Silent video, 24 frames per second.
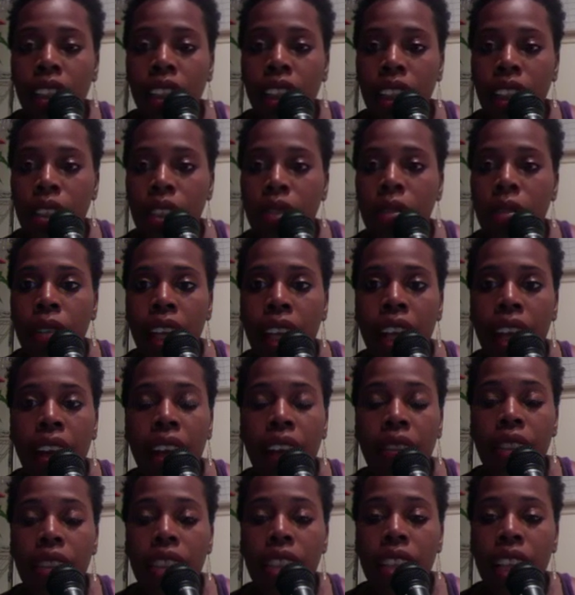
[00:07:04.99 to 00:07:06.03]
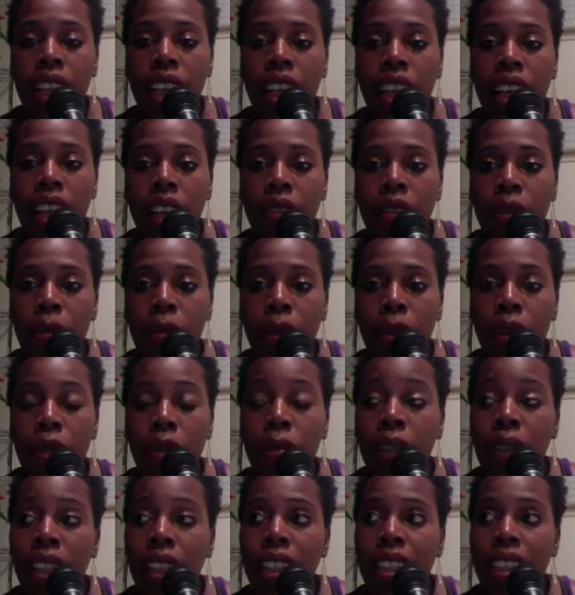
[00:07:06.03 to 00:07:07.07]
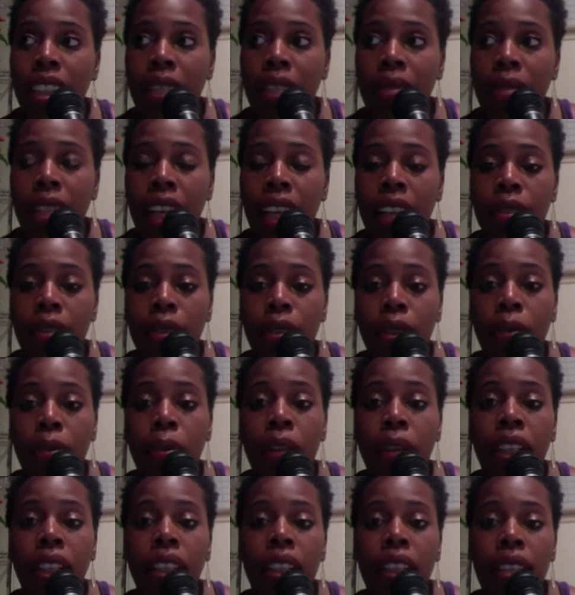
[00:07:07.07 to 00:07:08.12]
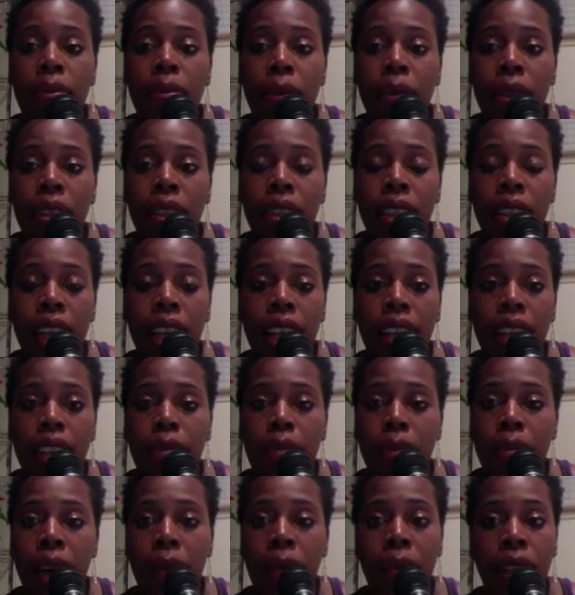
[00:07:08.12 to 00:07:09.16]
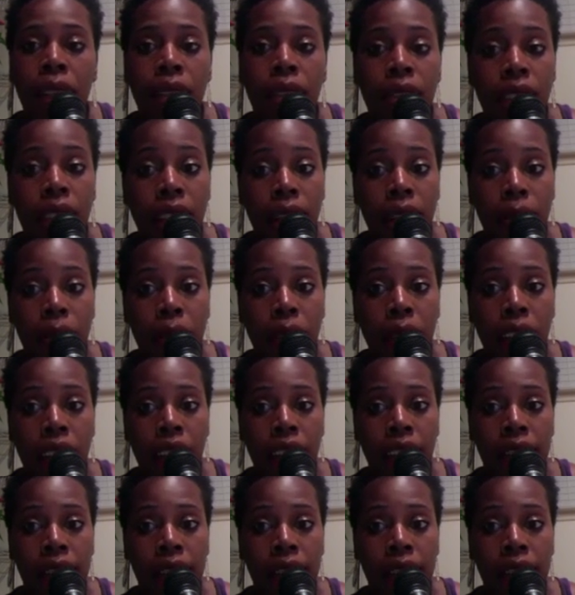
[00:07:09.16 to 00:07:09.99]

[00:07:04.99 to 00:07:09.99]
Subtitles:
that you now have to take care of a bird, because sometimes when you bring those birds in the house, the mama don't take them back,